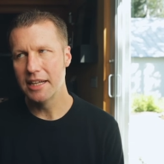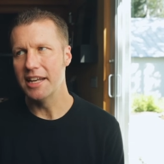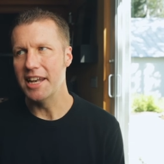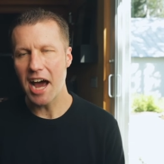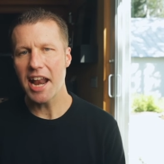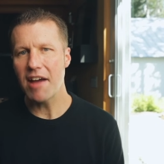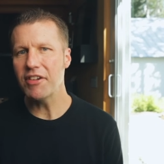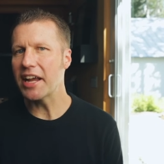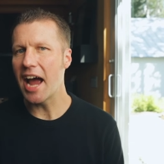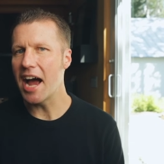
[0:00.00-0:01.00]
Not
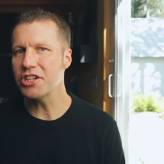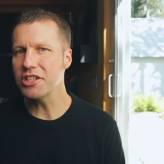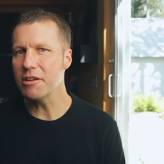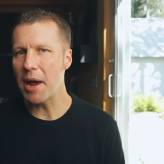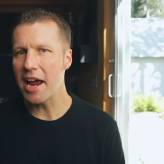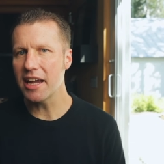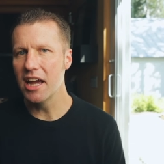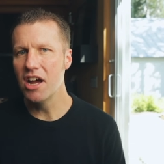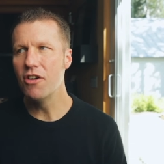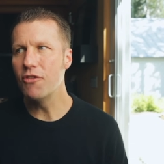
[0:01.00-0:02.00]
having cash in the bank
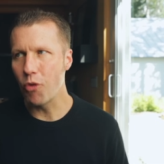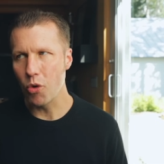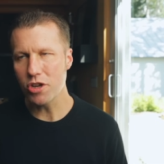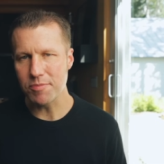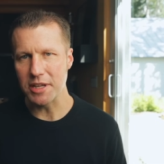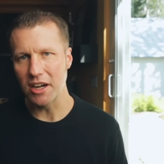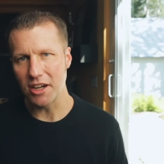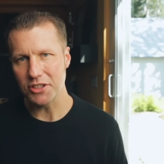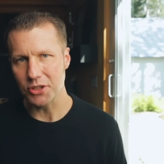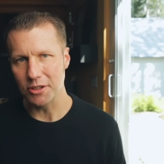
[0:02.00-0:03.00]
forced me to
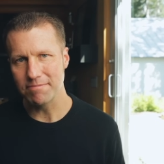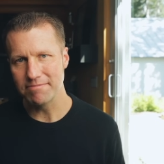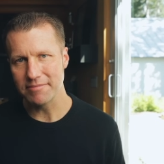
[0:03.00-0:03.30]
hustle,